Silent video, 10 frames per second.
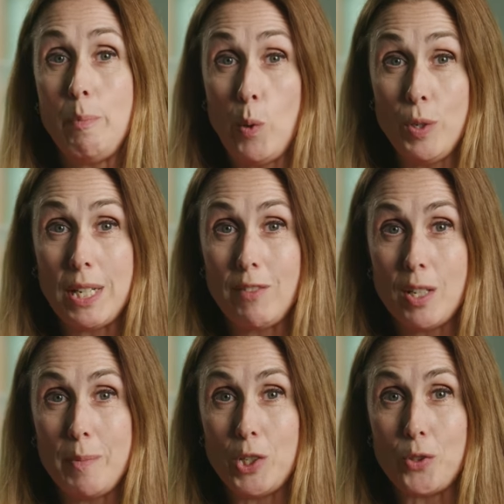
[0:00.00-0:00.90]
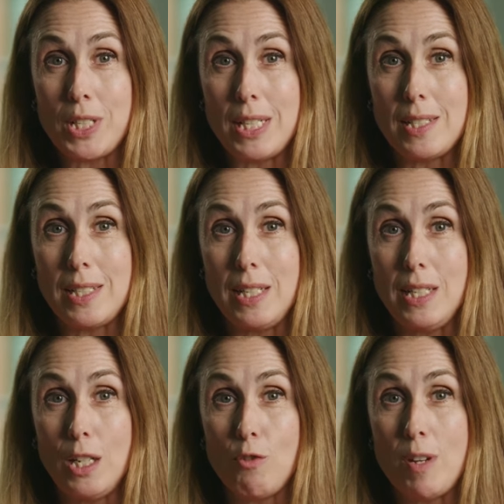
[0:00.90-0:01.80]
important to have a commercial
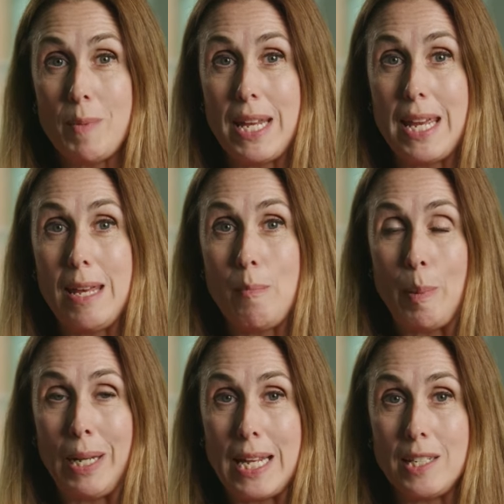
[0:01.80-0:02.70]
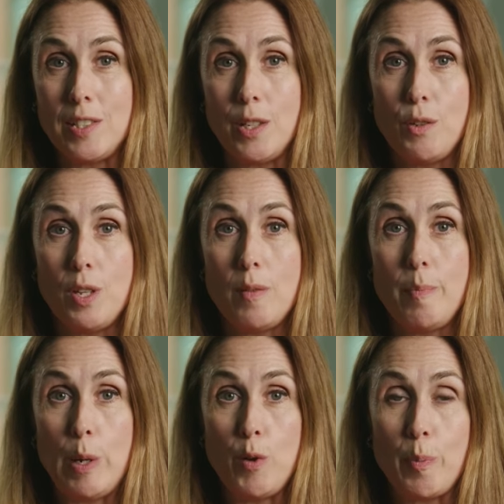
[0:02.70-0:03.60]
tenancy agreement in place so
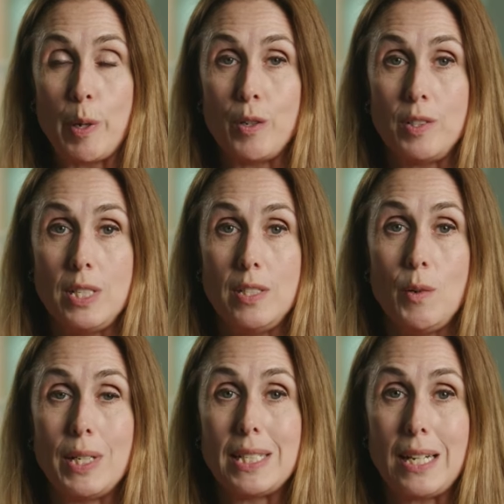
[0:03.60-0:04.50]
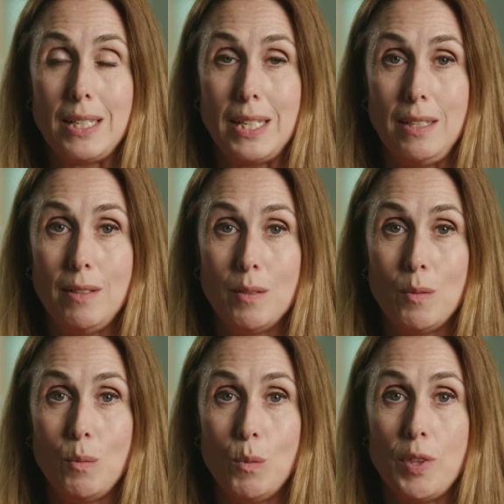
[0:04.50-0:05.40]
that both parties know exactly
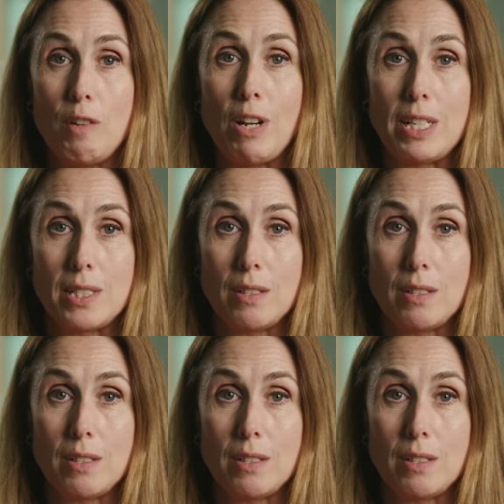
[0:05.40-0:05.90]
what their rights